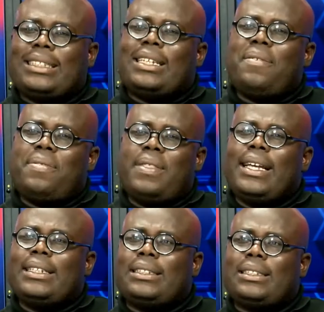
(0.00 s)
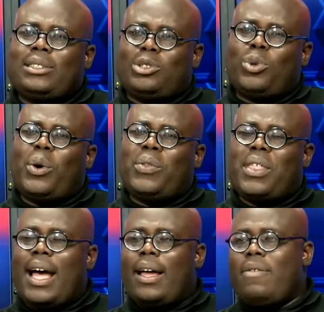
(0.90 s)
are certain things as well
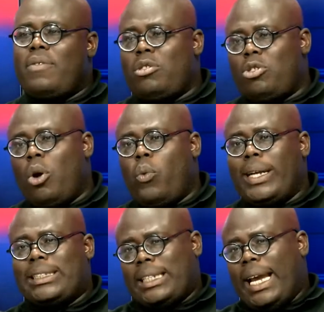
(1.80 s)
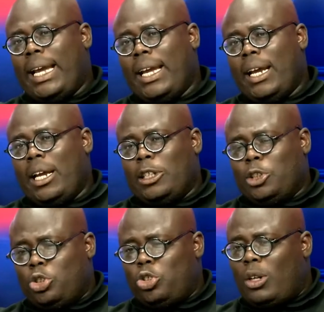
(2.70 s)
that even though we say
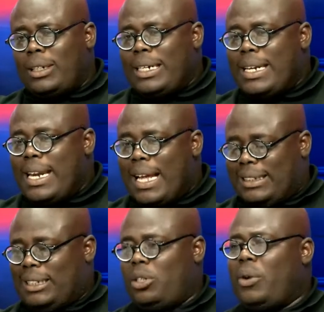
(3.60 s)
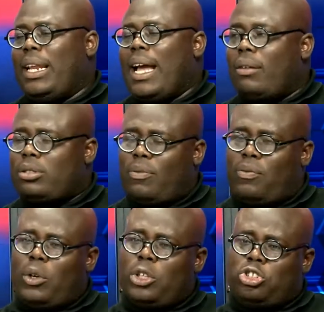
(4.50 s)
you do not necessarily have to
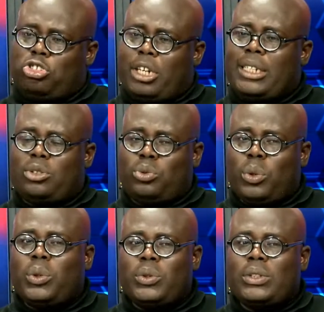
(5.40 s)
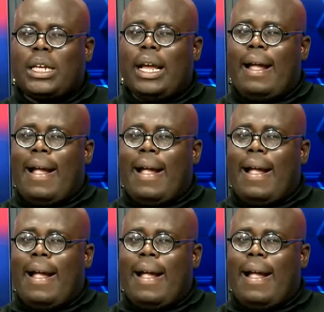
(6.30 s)
follow strict rules,